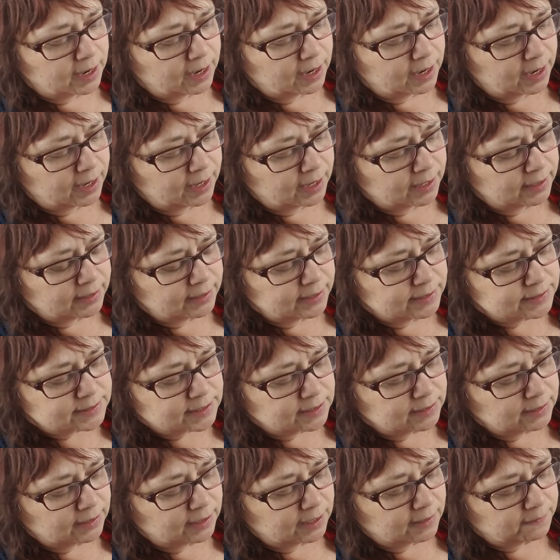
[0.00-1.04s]
And it's
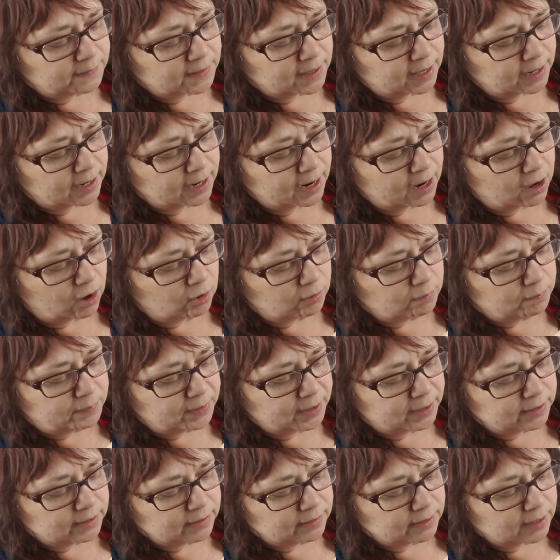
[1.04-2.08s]
going to get that out.
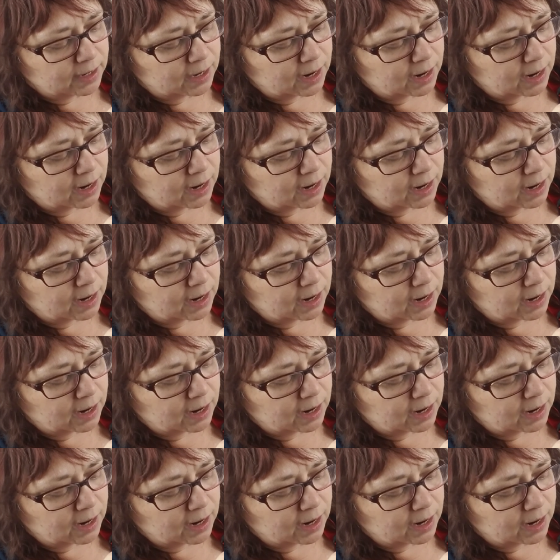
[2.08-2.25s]
But